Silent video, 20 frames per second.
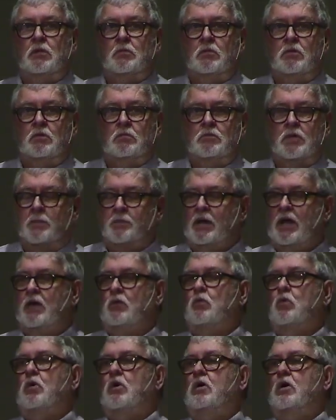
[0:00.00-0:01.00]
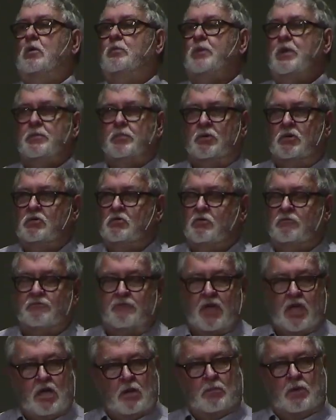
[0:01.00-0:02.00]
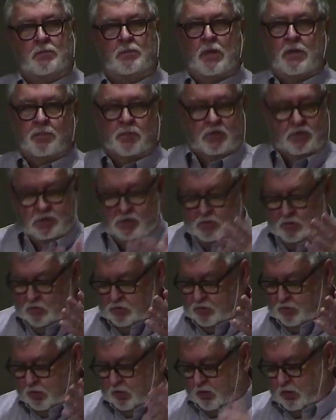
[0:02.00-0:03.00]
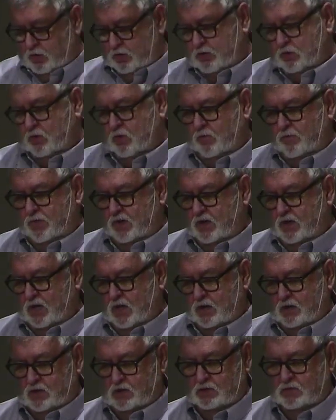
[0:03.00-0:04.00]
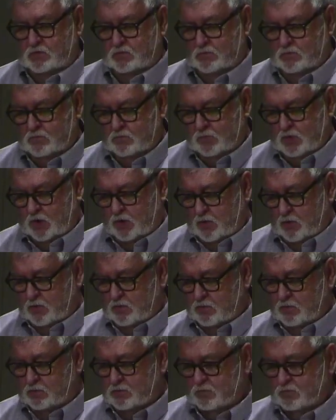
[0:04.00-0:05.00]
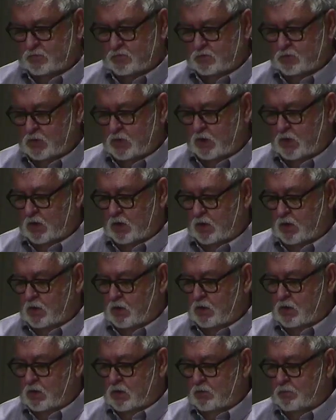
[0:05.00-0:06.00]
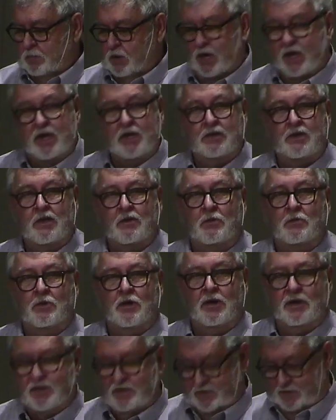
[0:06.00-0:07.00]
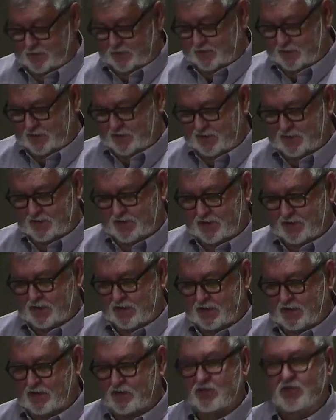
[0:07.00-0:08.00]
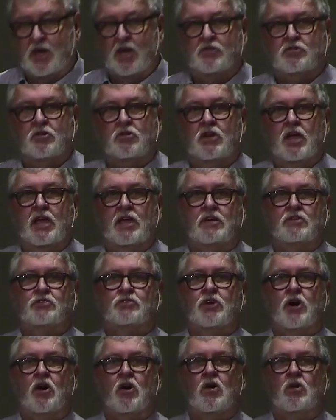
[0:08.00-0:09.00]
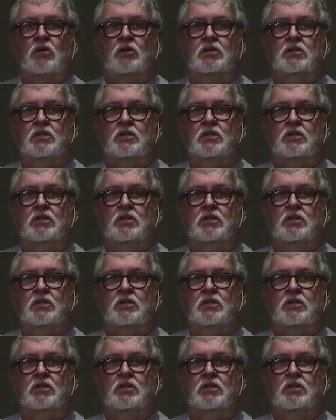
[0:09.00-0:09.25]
People at work, people in your family, people in your own church. Hopefully, not, you know, planned that way. Yesterday is gone.